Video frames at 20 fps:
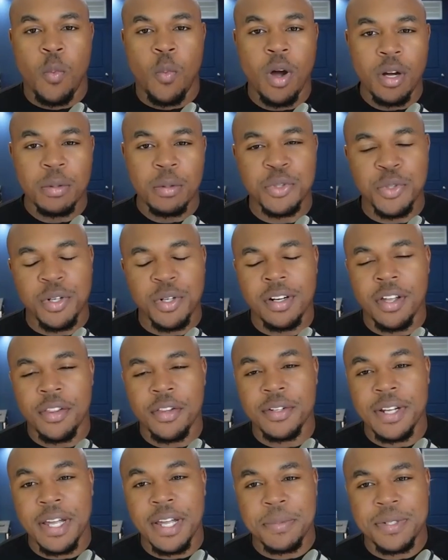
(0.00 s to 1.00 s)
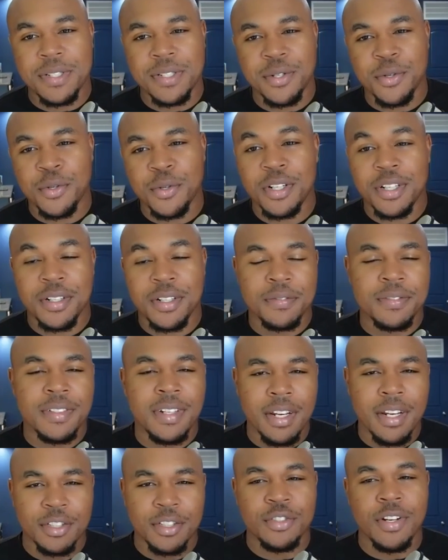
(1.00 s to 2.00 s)
Welcome to another episode of
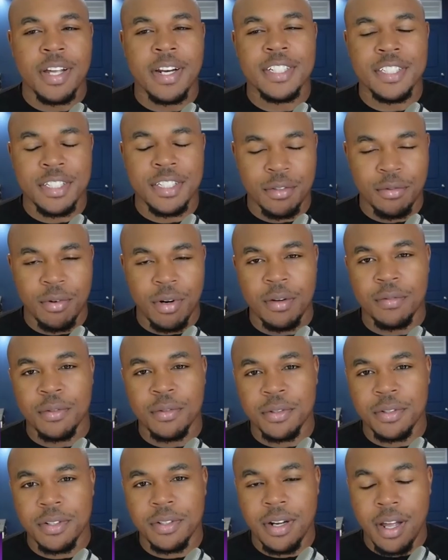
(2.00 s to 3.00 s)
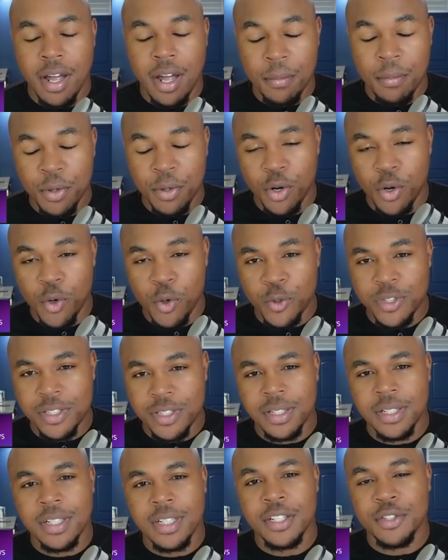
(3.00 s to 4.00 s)
Data Strategy Unraveled. I'm your
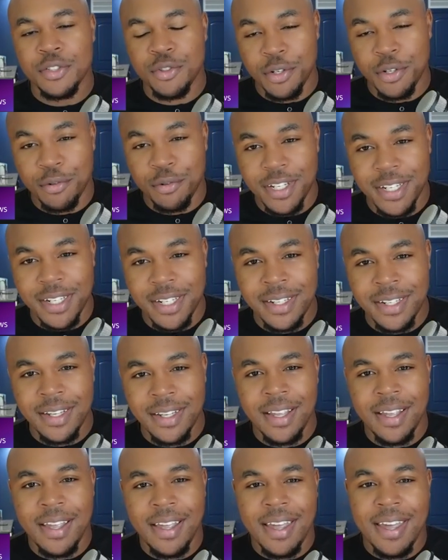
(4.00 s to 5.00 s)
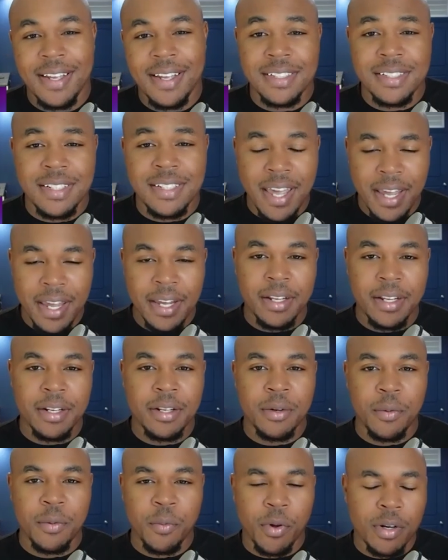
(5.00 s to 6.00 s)
host, Kendra Reed, and today
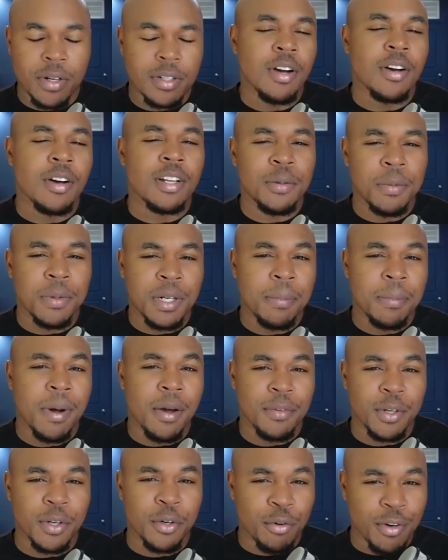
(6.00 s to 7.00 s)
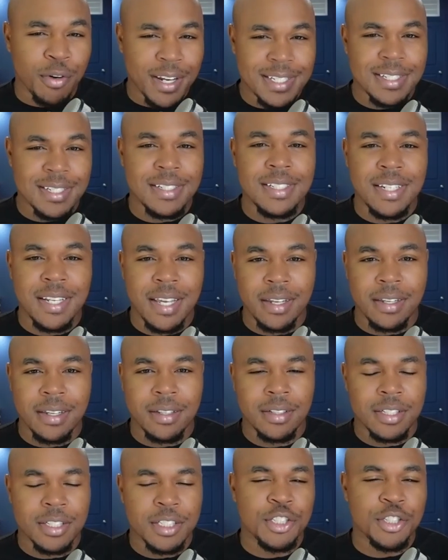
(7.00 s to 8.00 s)
we're going to talk a little bit about the craze in tech,
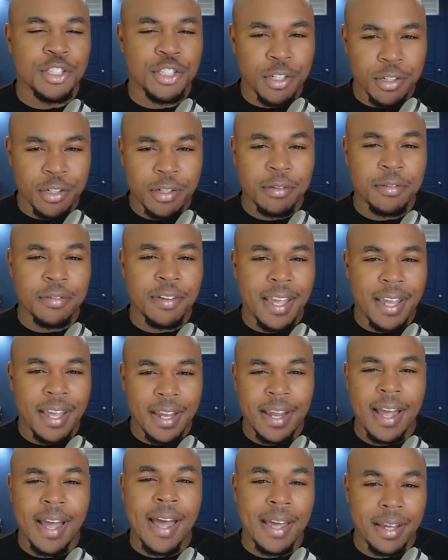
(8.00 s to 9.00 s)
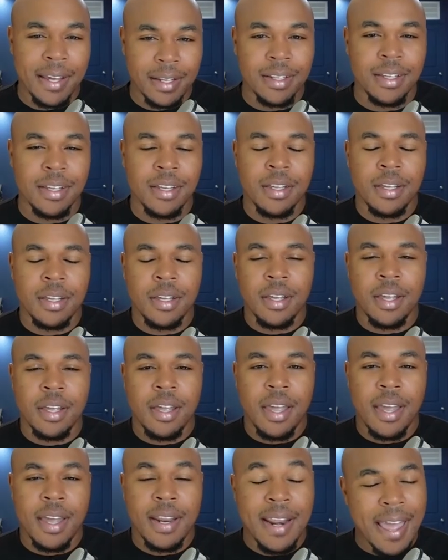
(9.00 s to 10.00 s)
generative A I,
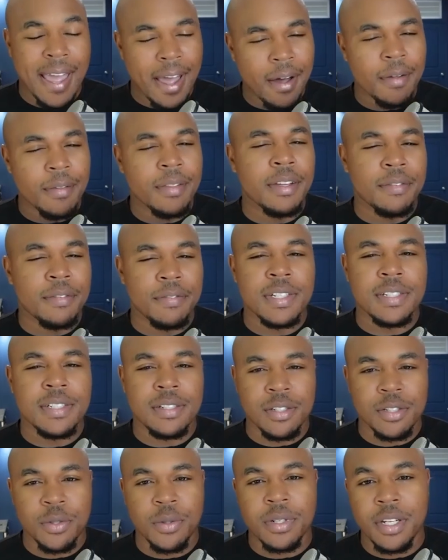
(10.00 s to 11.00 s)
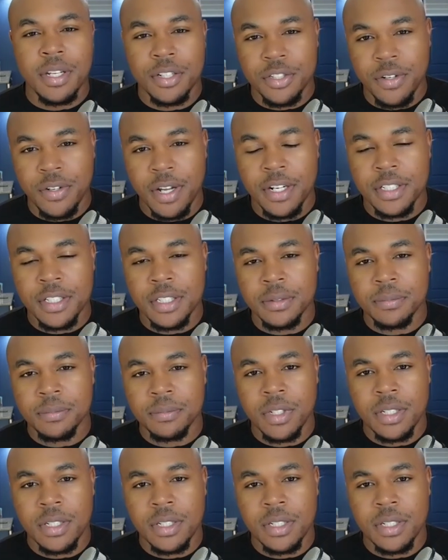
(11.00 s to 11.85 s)
and how that fits into a data strategy.